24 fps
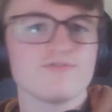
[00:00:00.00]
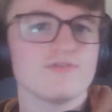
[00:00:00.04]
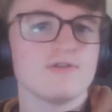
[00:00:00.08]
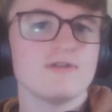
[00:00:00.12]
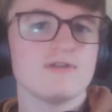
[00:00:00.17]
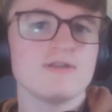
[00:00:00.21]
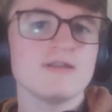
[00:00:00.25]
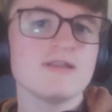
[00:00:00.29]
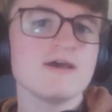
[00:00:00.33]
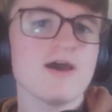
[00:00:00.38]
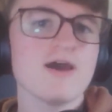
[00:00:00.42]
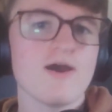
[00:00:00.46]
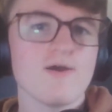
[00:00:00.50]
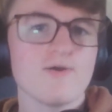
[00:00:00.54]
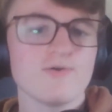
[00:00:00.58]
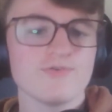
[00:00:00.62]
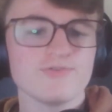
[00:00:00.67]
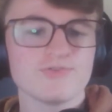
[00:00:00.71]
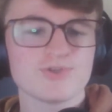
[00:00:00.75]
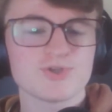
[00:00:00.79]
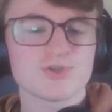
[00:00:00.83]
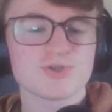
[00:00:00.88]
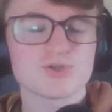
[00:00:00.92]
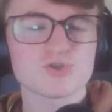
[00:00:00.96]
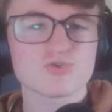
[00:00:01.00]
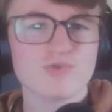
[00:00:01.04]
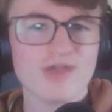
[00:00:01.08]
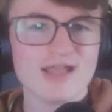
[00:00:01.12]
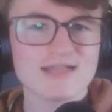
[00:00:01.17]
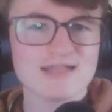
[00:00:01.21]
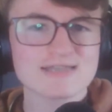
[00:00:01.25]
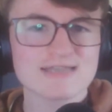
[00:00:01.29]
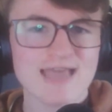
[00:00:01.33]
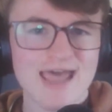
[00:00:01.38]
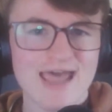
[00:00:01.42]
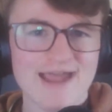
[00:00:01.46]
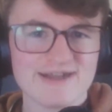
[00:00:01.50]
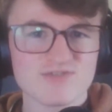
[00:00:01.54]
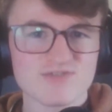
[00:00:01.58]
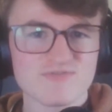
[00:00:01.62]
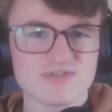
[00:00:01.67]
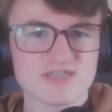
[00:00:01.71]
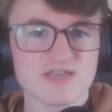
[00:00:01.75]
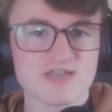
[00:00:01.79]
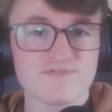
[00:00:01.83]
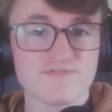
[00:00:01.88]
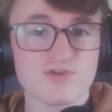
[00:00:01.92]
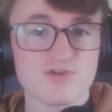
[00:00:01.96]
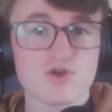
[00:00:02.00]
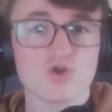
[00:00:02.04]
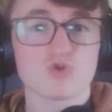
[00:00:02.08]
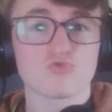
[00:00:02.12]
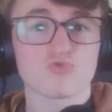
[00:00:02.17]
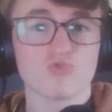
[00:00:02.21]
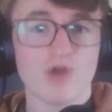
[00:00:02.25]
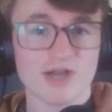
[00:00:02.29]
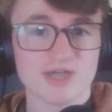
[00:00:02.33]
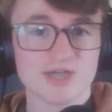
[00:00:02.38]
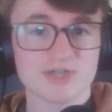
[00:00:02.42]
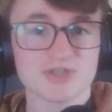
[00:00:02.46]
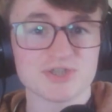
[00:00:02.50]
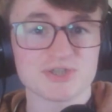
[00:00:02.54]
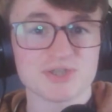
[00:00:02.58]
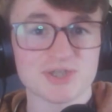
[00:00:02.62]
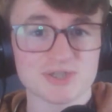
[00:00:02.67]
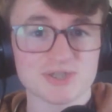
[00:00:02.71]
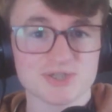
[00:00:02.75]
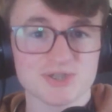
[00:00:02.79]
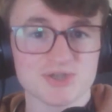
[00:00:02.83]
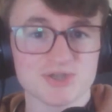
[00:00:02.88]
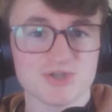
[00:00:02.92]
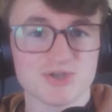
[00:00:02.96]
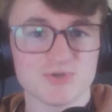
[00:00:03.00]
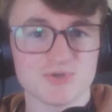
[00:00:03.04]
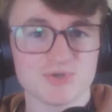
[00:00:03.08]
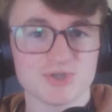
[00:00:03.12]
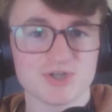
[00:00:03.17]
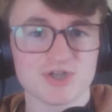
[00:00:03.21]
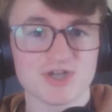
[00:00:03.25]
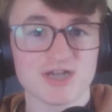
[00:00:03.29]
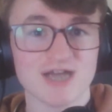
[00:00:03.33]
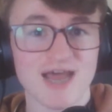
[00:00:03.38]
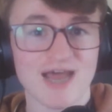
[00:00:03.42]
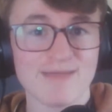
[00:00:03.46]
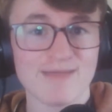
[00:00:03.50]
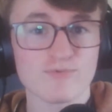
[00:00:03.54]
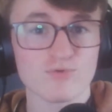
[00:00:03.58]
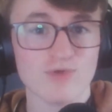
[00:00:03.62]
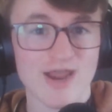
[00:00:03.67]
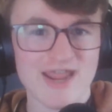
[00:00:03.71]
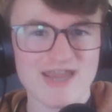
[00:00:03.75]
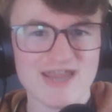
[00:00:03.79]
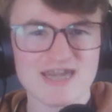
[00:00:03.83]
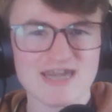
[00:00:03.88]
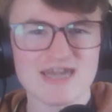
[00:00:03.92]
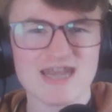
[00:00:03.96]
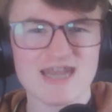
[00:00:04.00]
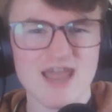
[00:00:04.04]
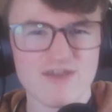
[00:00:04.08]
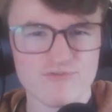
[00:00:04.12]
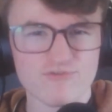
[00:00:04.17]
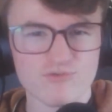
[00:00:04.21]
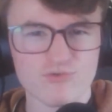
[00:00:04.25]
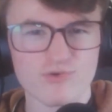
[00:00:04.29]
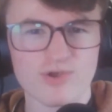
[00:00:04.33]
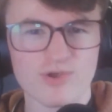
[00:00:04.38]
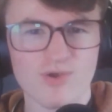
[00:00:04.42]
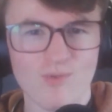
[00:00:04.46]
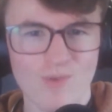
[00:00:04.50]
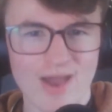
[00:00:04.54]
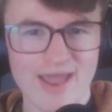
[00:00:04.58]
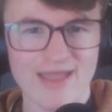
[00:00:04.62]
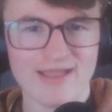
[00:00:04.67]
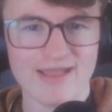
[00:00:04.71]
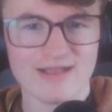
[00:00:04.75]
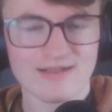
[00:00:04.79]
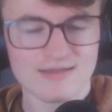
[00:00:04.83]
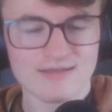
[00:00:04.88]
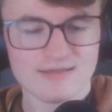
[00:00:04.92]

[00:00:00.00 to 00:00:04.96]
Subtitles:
No, the trans activists have crushed this institution and I'm right in every way.